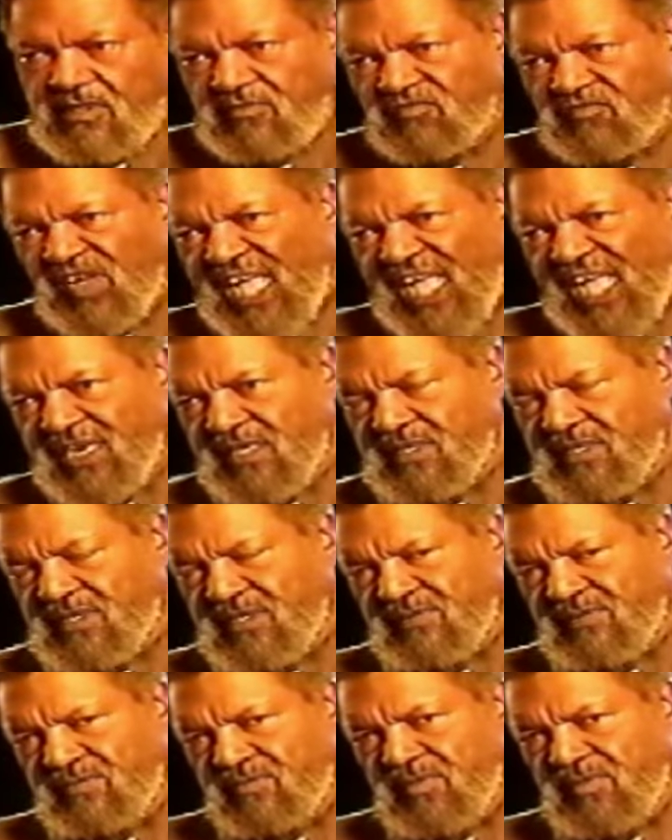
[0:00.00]
of
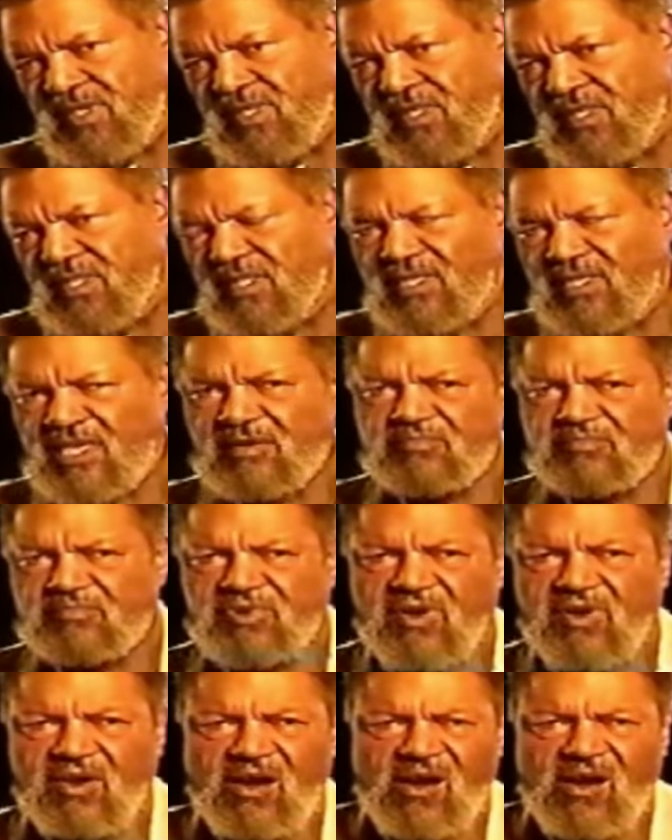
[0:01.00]
violence. They
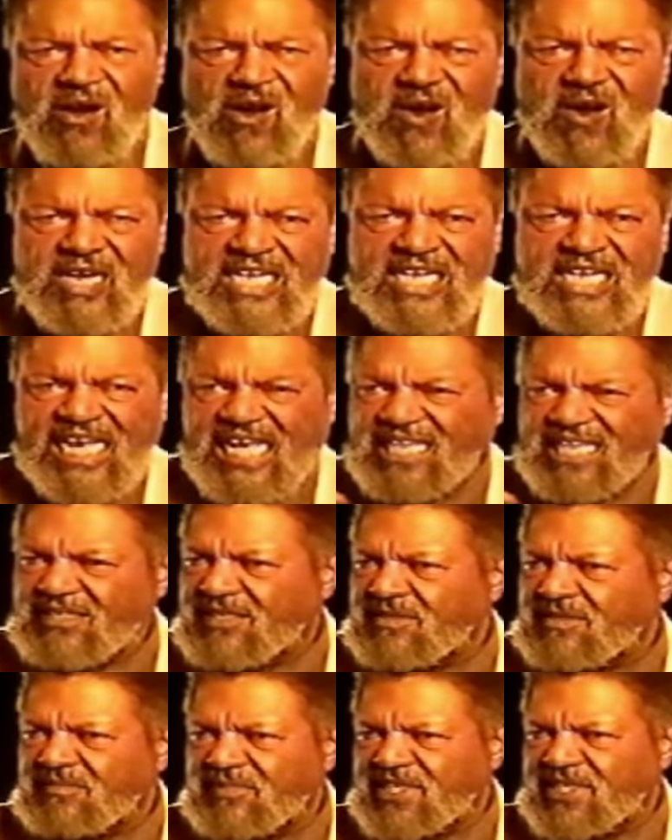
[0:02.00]
brought all
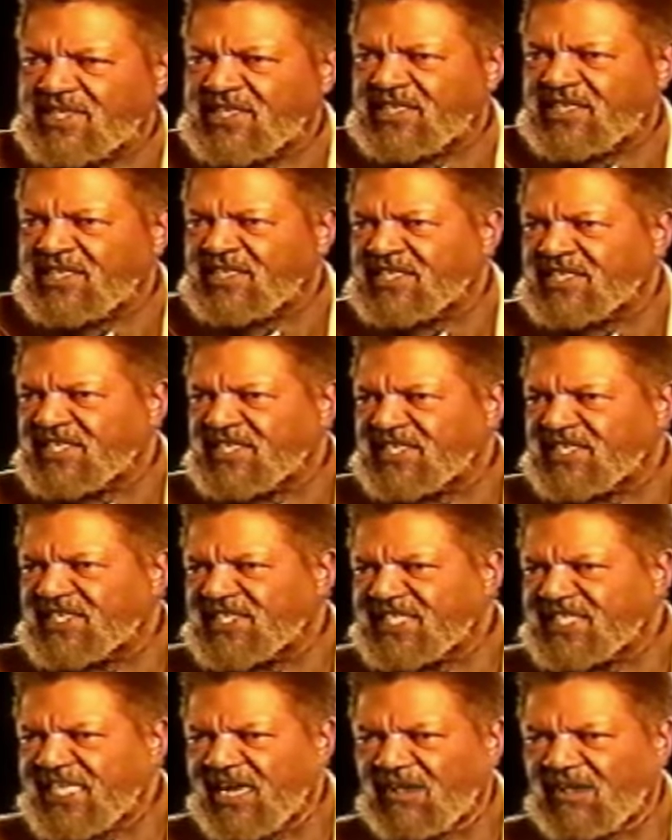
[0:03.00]
kinds of money into the
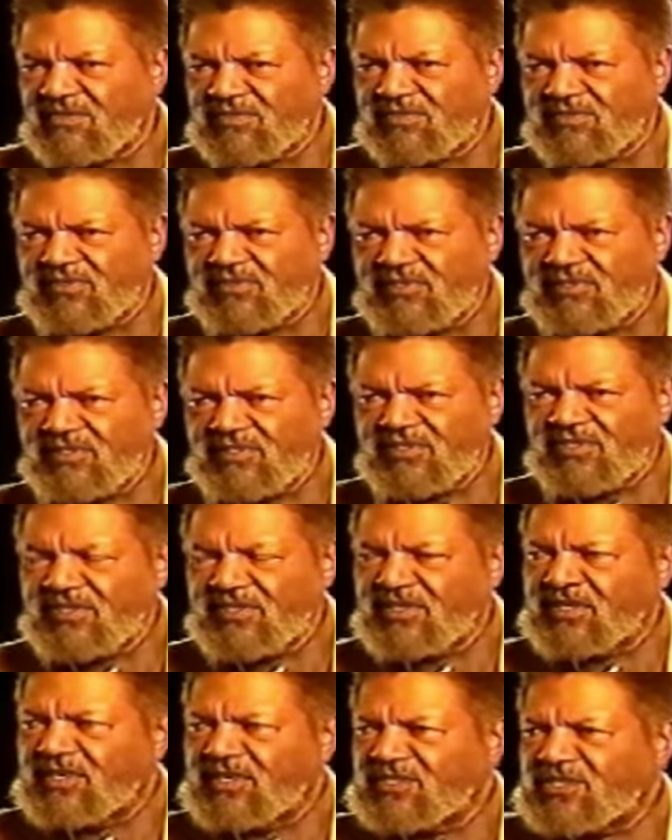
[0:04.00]
South.
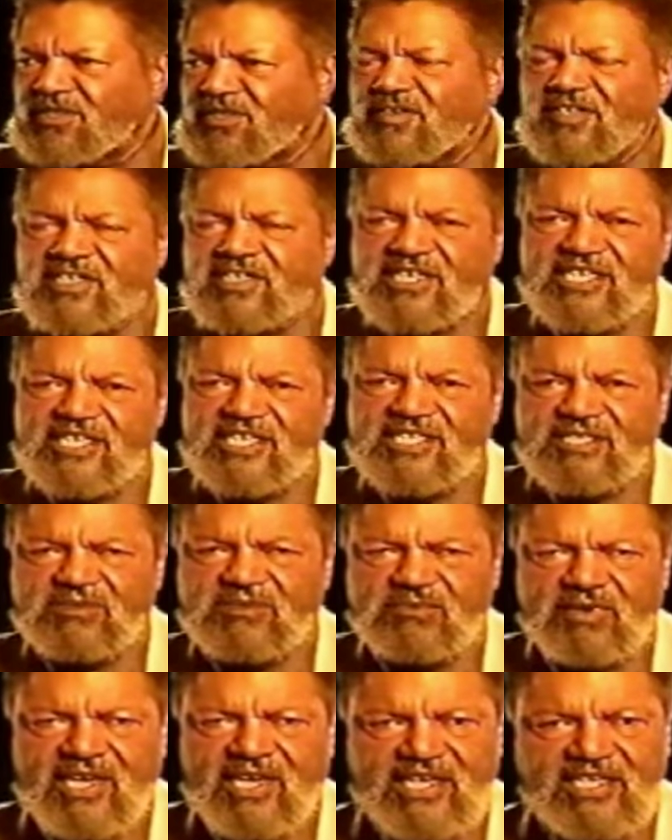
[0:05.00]
New
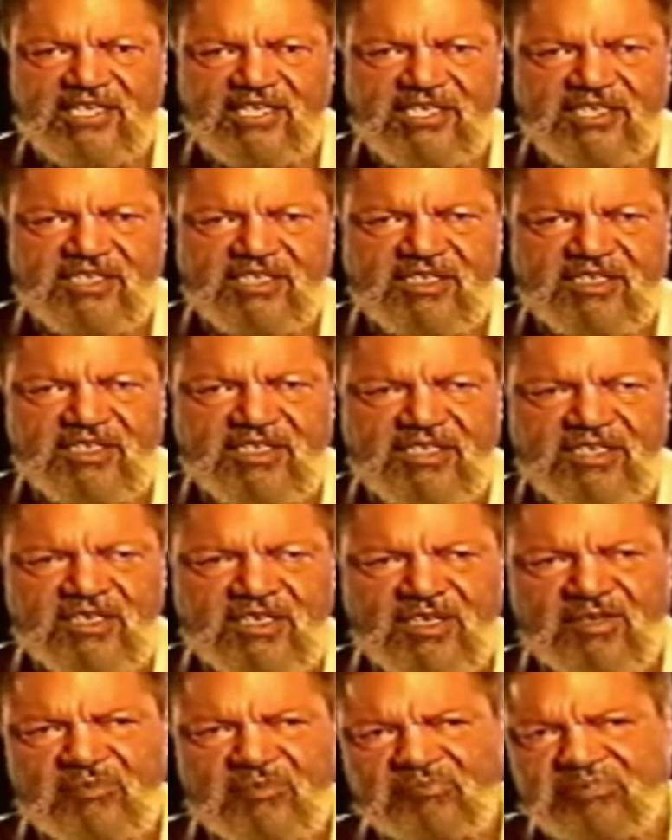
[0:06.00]
station wagons,
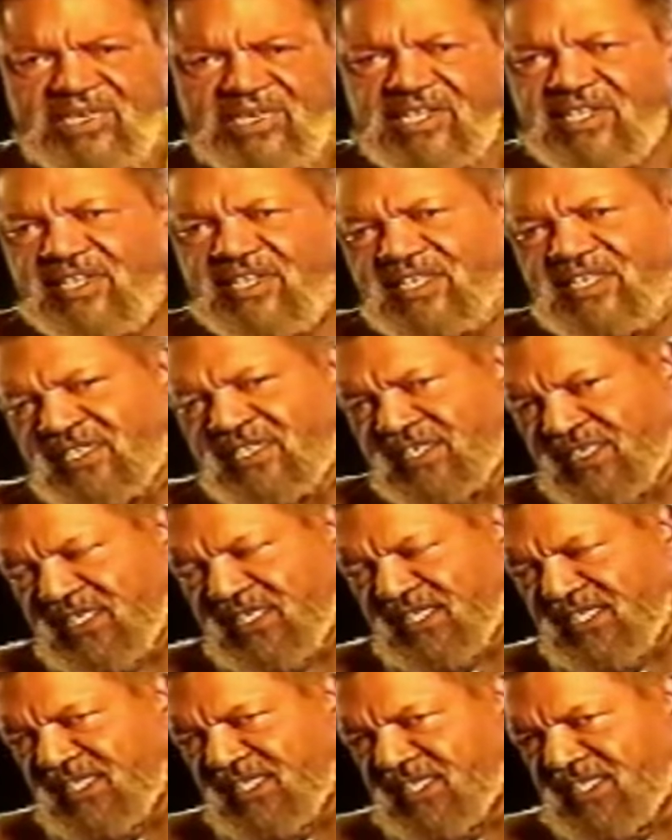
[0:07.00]
buildings,
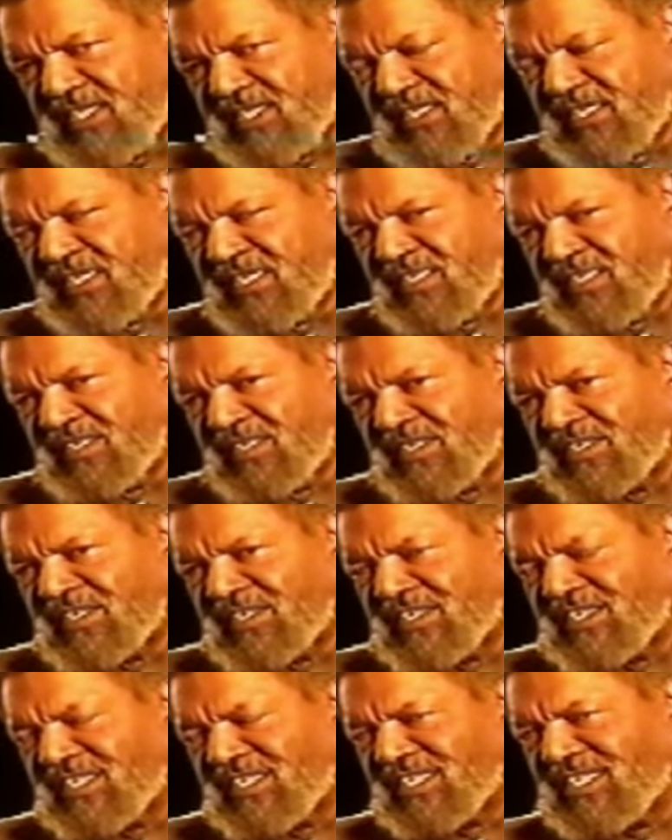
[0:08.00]

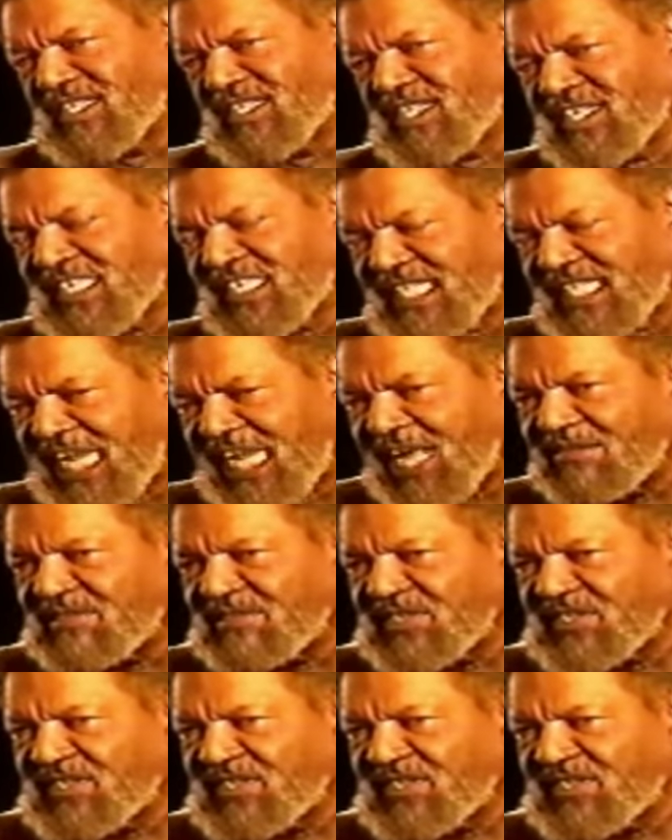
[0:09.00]
to establish